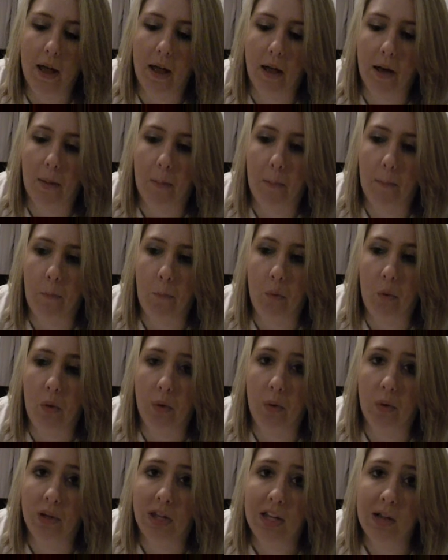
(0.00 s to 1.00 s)

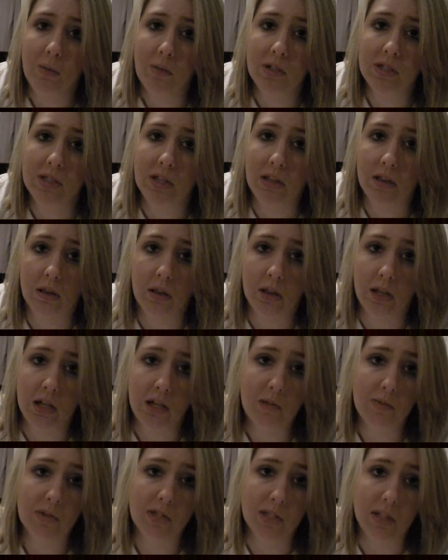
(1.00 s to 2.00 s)
Well, he was
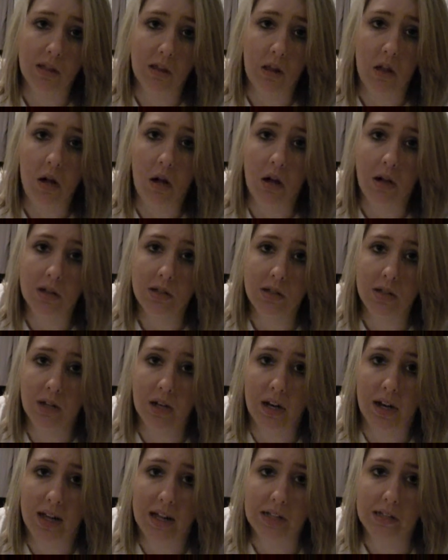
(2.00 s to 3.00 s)
in Lost
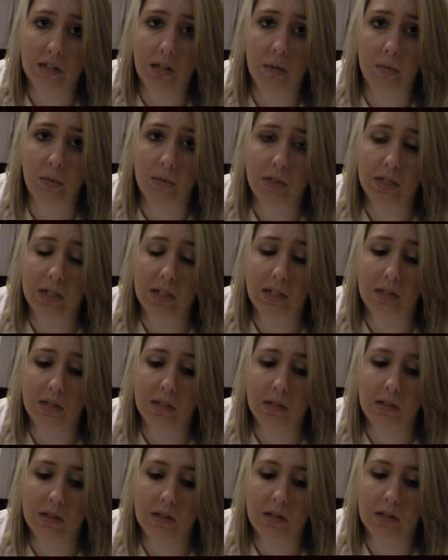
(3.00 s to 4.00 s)
in the last couple
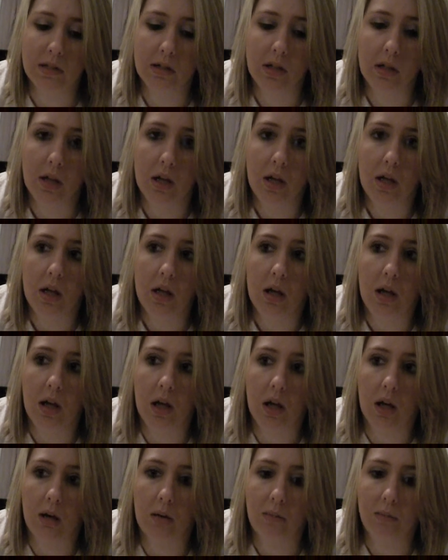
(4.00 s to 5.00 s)
seasons,
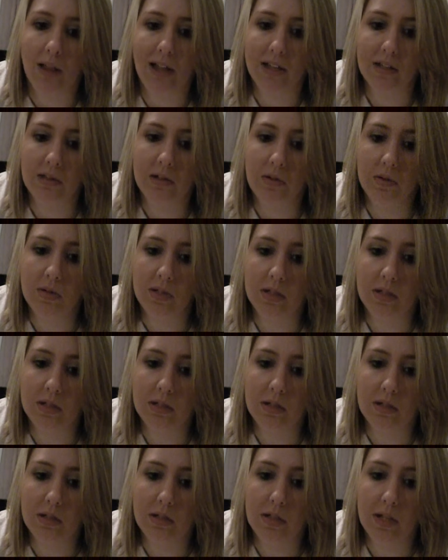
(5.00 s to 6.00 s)
last 2
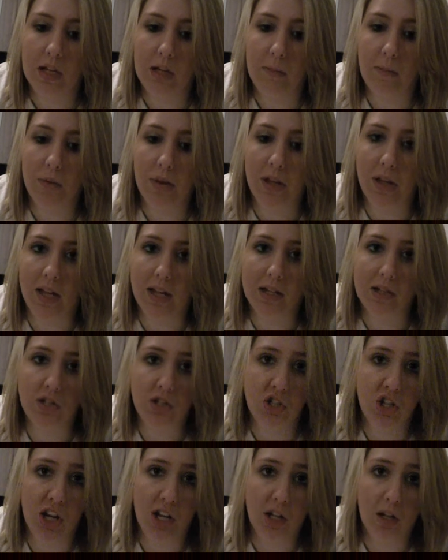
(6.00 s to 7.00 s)
seasons. He plays
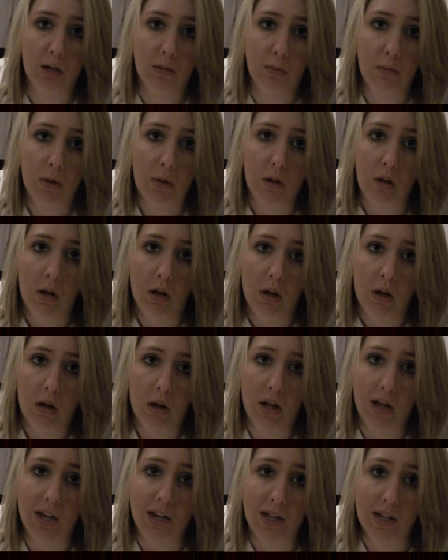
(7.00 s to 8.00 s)
Jacob,
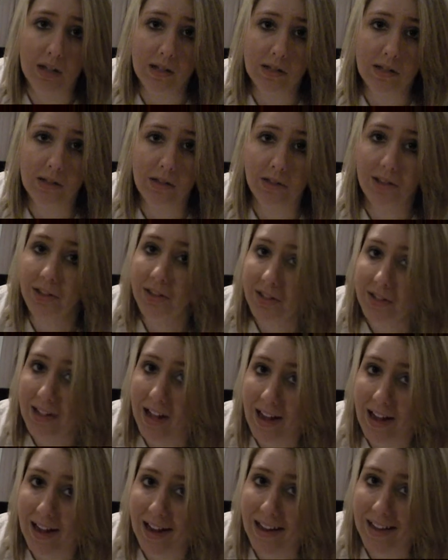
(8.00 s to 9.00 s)
and he's the good
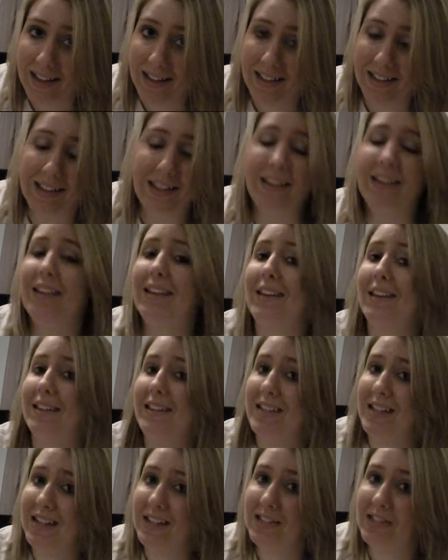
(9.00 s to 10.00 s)
guy, and
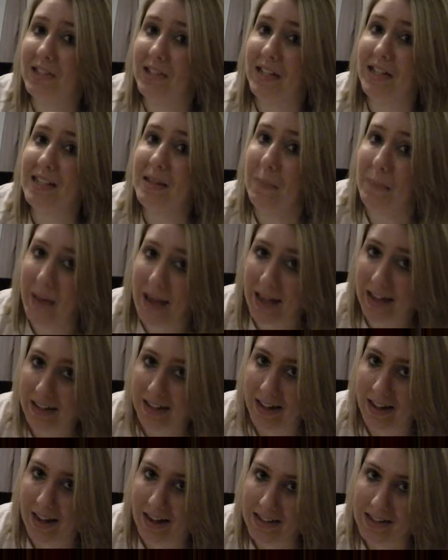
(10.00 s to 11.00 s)
in Dexter he's a
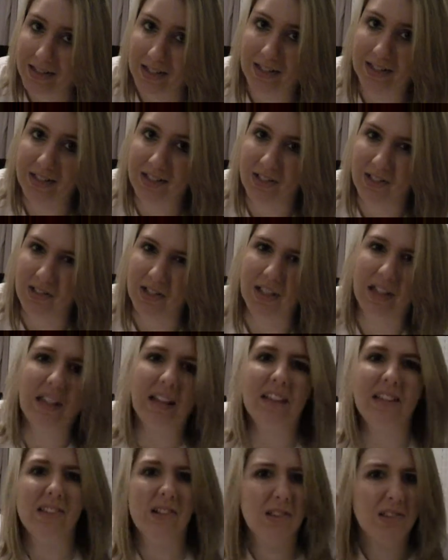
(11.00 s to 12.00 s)
bad guy, so that's interesting.
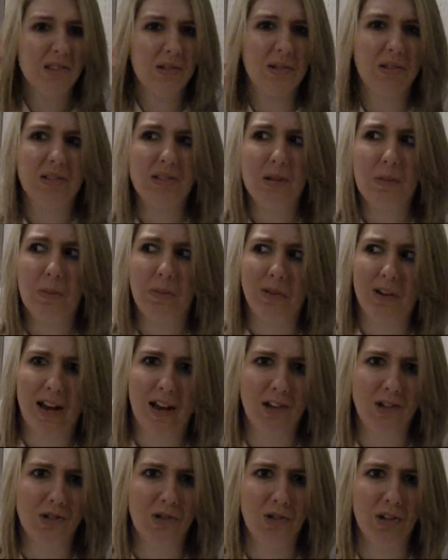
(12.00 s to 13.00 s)
And he's also in
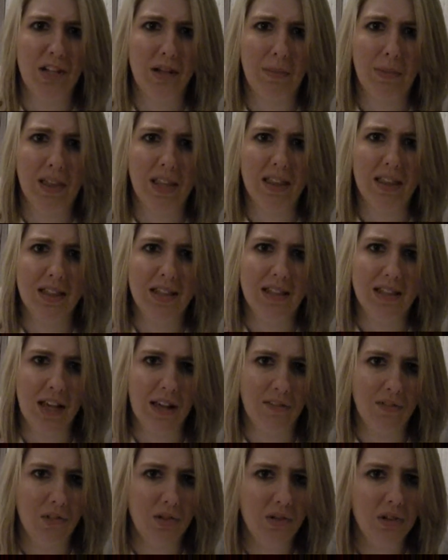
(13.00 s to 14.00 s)
Supernatural, and he plays the
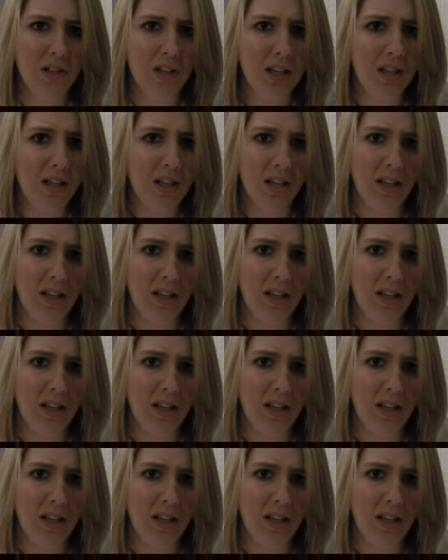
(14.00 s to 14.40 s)
devil